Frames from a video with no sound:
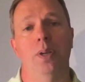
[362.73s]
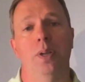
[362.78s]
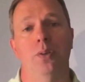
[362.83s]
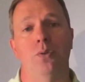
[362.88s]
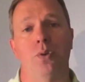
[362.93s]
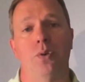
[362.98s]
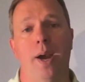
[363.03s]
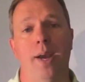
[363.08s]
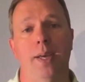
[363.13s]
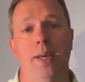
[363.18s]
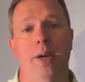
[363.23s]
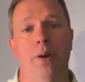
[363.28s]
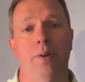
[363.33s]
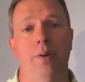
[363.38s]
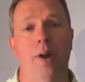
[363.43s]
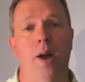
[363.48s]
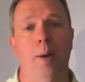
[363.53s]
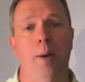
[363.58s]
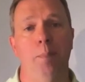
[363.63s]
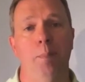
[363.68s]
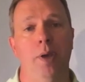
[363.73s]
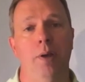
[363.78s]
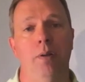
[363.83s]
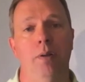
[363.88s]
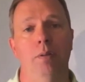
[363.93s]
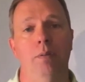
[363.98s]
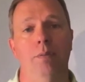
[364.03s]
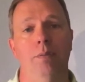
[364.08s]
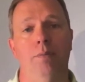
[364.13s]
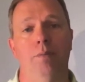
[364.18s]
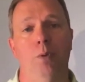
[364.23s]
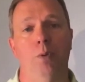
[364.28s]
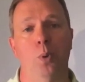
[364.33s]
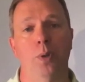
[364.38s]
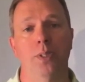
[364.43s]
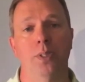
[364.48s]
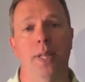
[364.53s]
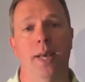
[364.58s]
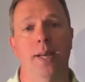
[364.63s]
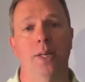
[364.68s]

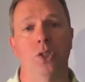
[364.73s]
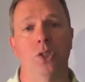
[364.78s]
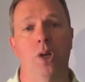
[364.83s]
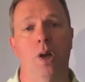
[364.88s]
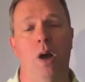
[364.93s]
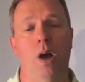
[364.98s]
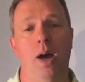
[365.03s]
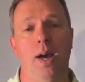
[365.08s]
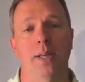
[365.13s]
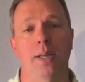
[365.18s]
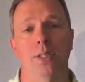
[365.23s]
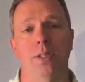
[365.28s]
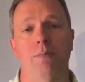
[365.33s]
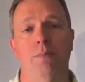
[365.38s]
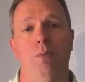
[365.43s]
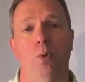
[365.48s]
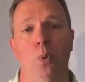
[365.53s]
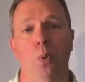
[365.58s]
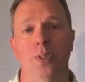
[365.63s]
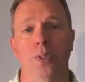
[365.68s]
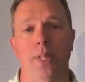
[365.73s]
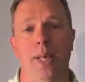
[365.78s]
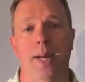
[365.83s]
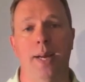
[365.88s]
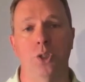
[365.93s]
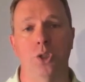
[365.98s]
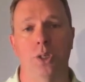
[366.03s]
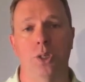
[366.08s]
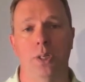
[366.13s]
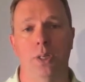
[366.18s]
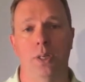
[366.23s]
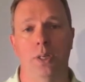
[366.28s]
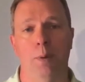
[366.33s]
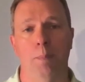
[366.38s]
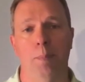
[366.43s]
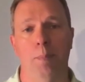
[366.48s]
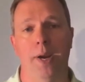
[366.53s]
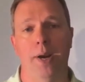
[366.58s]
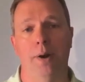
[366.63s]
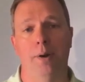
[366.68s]

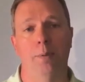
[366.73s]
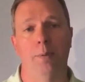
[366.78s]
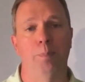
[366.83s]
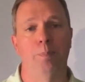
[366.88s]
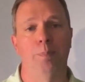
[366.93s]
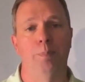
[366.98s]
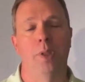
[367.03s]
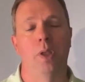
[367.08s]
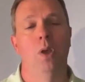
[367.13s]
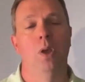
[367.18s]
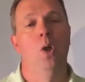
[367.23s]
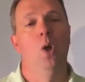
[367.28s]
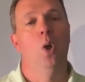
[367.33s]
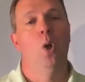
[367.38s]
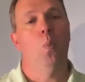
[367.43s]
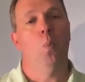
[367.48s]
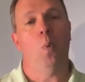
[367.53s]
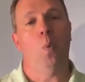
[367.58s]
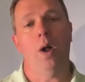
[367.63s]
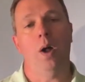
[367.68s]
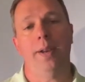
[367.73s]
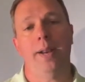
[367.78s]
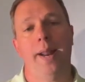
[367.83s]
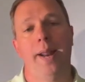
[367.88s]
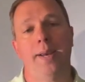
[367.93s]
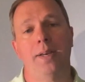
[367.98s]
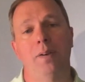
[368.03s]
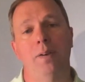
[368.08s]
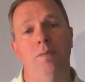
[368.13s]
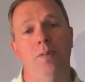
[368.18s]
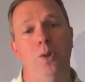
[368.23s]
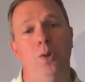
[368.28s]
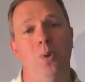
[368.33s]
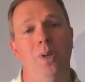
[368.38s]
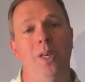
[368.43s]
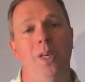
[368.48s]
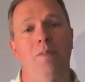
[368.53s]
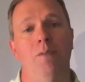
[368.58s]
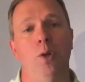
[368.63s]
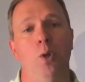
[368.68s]
tricare.mil/costs/compare. While on active
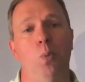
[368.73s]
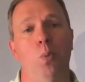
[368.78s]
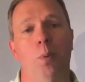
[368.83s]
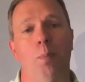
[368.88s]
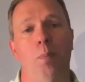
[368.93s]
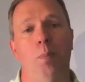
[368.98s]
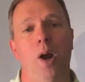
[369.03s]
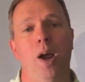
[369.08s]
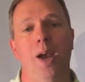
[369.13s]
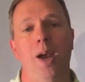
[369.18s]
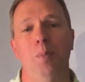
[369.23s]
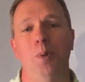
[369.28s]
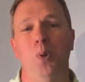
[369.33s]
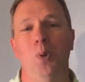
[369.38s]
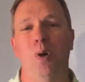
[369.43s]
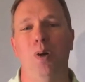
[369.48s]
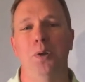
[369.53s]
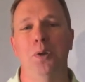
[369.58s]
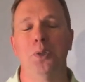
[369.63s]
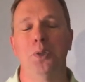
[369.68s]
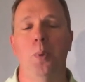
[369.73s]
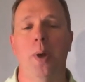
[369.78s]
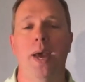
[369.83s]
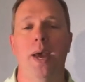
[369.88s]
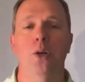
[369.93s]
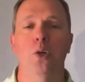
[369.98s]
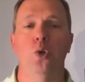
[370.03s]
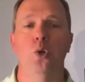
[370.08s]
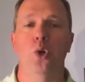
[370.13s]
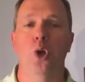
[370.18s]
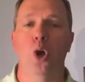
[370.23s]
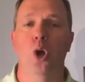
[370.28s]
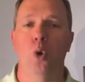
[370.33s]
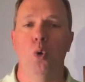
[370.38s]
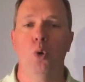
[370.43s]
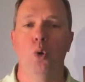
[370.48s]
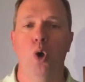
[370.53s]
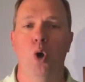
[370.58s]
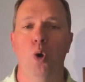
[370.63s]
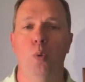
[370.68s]
duty, if you were Prime, you also had
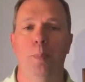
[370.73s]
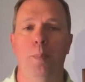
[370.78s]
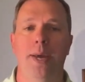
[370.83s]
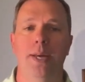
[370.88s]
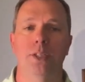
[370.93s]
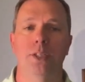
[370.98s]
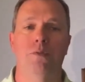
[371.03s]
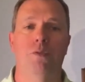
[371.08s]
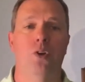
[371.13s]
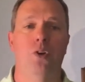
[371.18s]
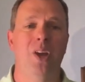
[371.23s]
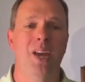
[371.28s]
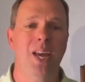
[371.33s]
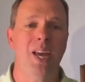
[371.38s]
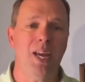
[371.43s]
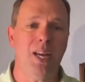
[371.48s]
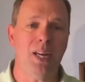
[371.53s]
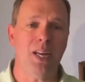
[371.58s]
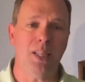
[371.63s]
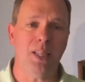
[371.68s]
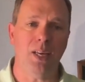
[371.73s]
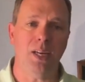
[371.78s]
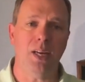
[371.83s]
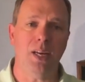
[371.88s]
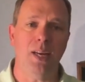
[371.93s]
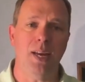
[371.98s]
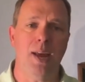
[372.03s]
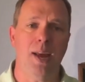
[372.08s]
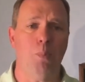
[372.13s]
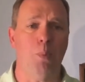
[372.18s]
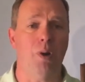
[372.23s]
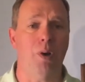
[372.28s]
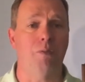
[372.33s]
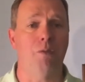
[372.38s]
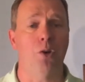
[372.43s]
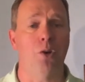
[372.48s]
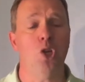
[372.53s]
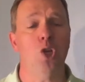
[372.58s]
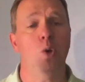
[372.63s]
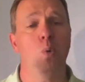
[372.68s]
no copays for anything in network
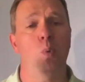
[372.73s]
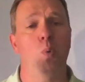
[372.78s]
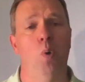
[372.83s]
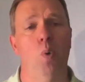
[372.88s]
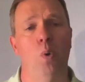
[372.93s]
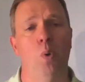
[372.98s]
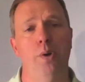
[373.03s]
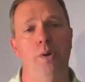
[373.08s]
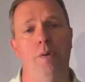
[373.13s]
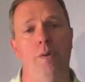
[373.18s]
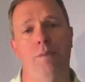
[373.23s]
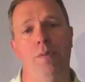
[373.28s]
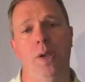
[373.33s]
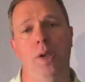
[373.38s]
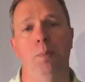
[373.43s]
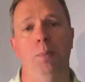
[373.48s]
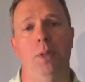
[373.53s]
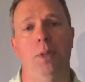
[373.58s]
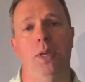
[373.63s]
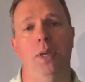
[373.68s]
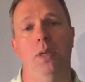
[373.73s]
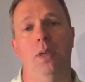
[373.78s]
for you or your family.